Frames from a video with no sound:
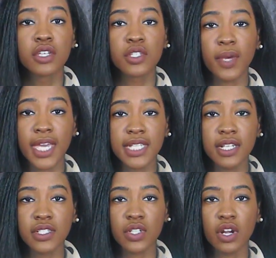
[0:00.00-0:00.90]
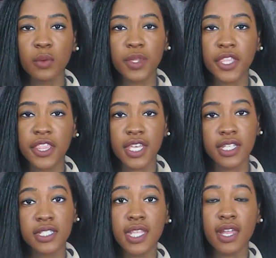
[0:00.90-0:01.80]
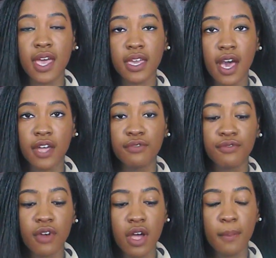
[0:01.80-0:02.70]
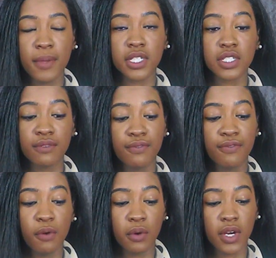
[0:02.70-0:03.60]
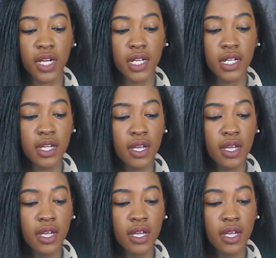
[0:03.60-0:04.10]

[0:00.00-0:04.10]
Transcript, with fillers: So I guess I'll start with the things that I got from Sephora.